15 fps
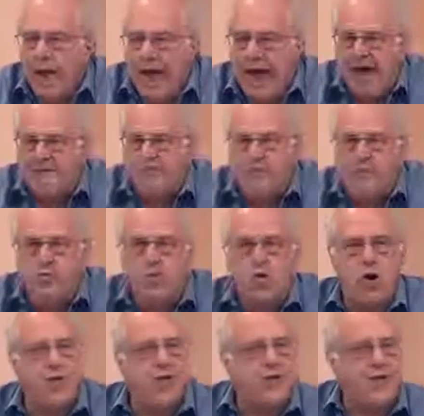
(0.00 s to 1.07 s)
have been
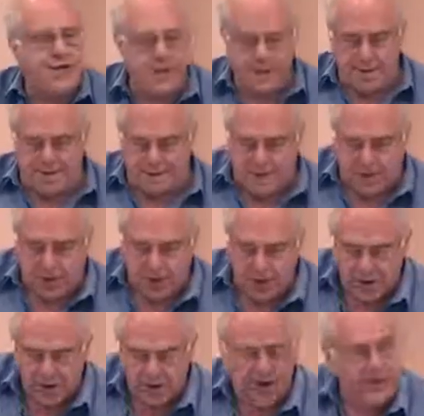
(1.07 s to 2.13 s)
worried
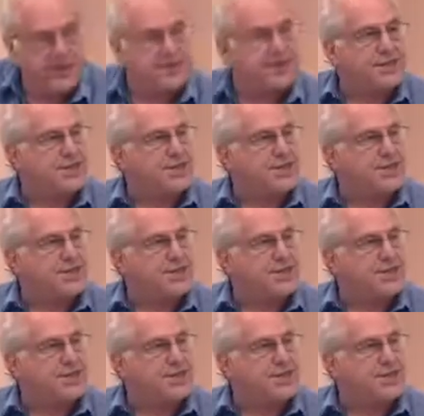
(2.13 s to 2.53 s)
because there is a